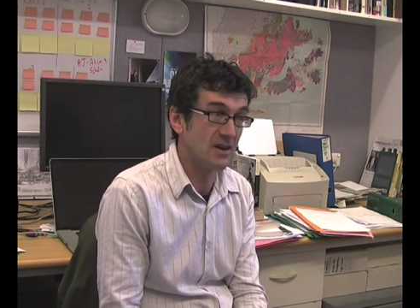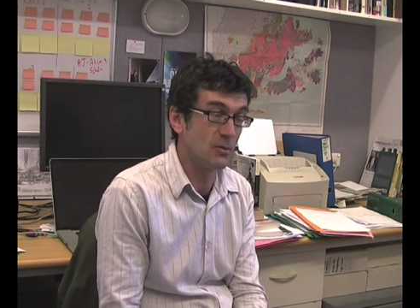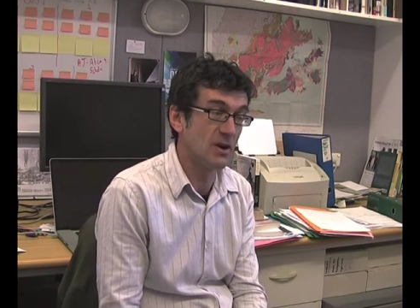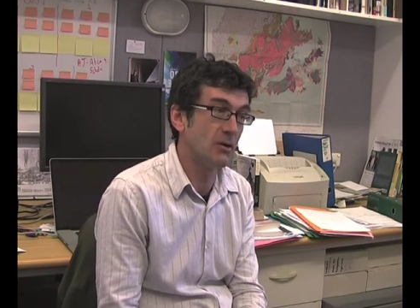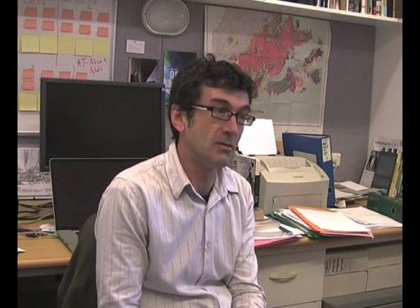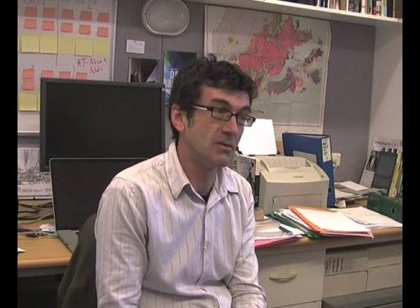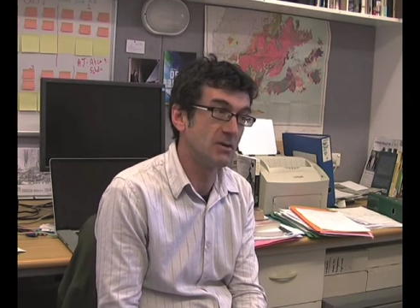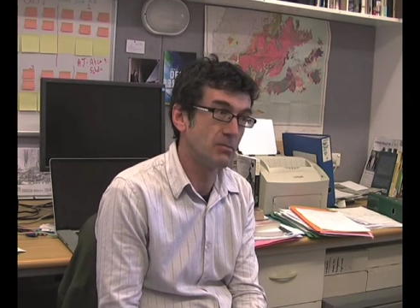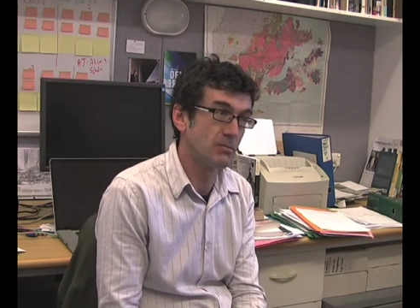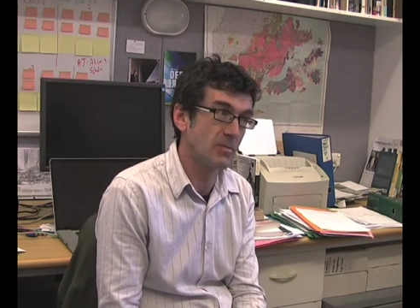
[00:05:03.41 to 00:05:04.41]
We don't
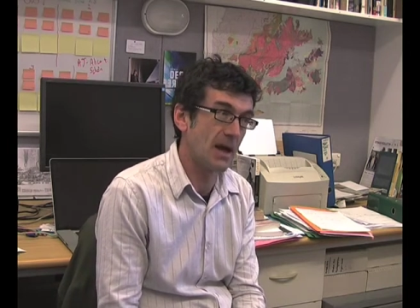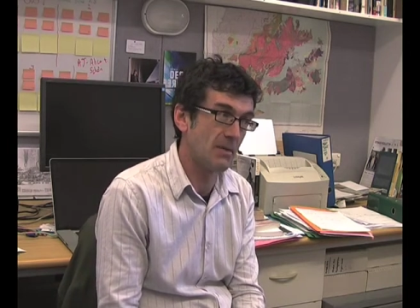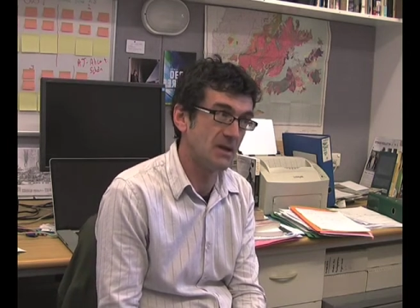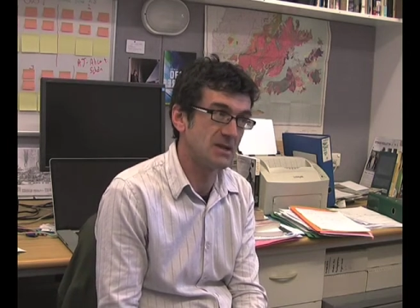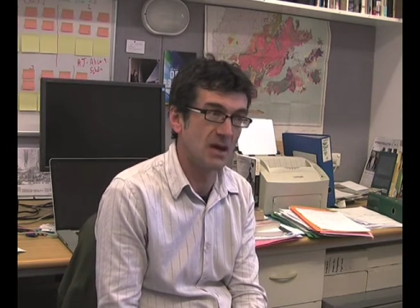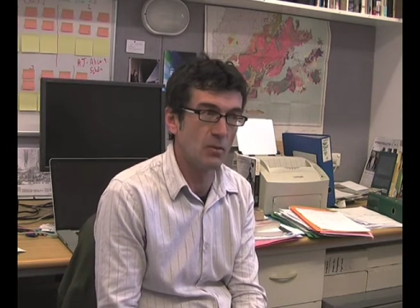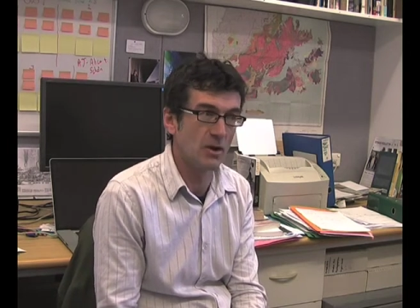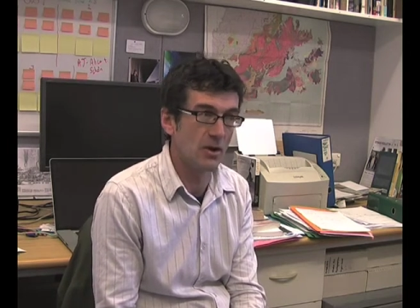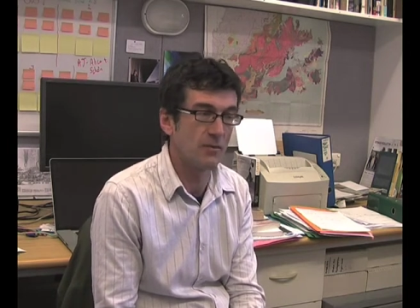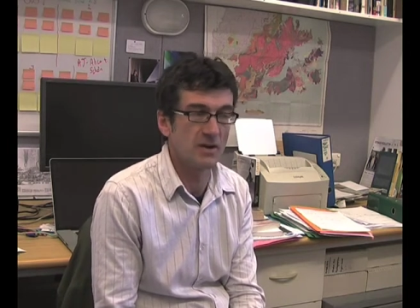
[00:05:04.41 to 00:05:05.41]
come and say we're
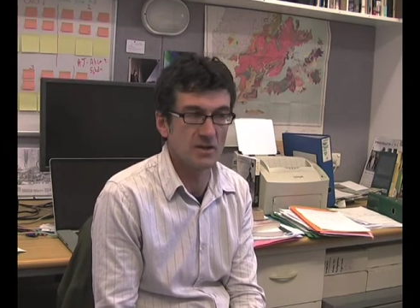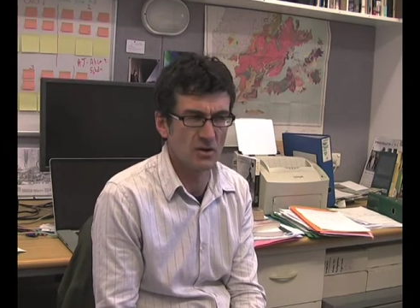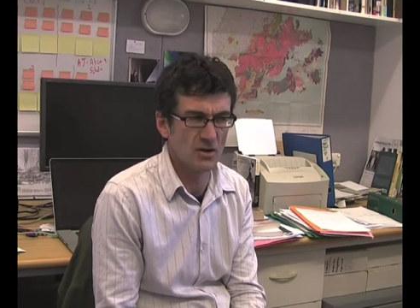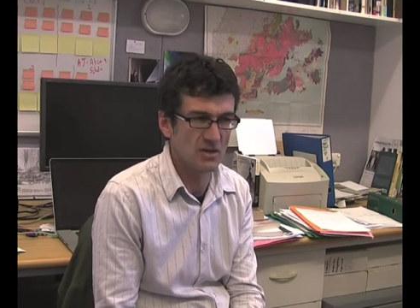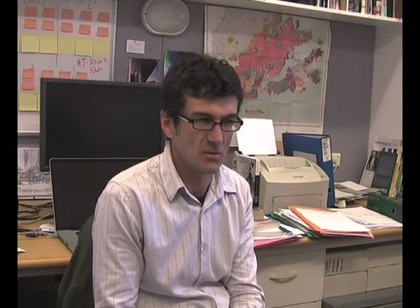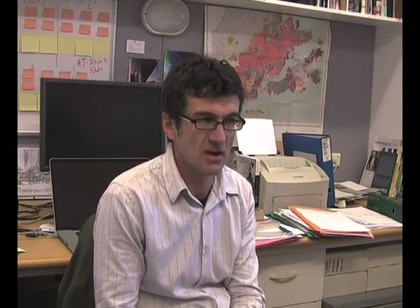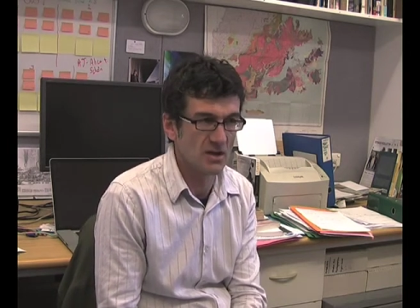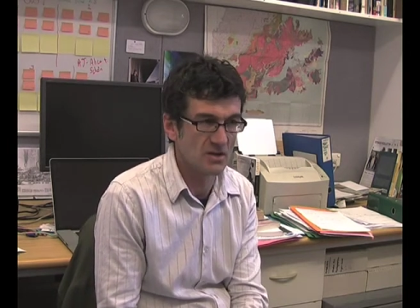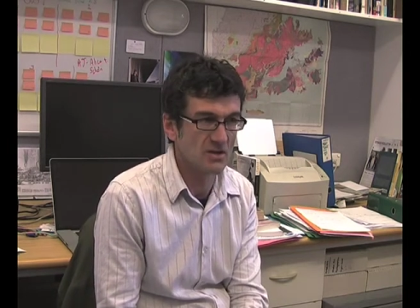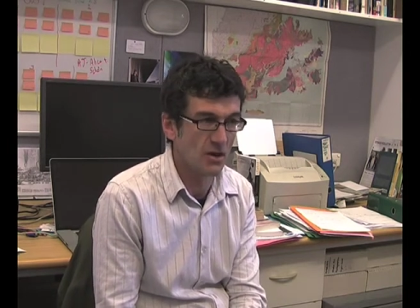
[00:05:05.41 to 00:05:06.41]
graphic designers, we're going
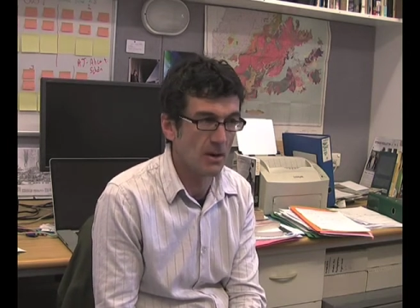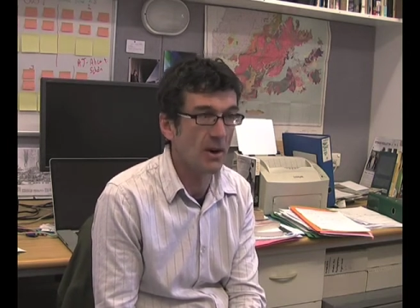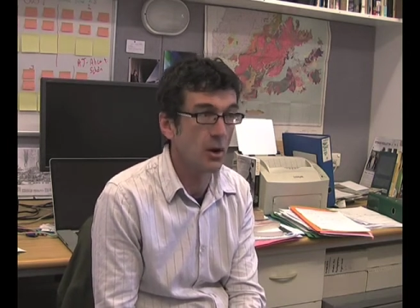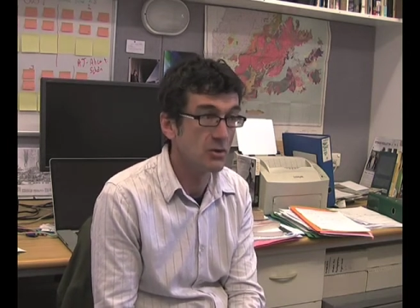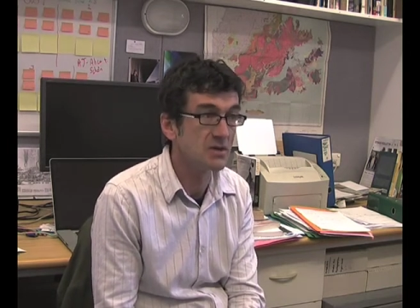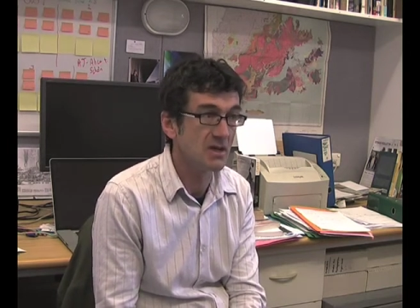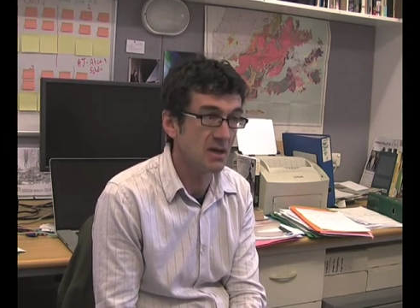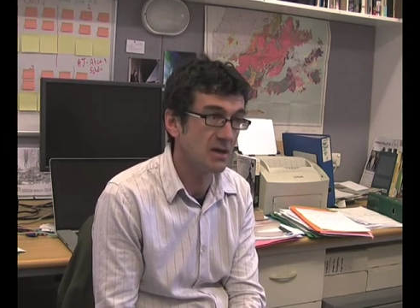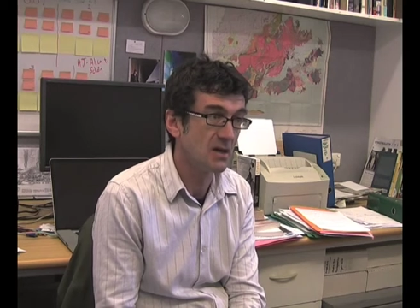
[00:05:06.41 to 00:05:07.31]
to design a poster.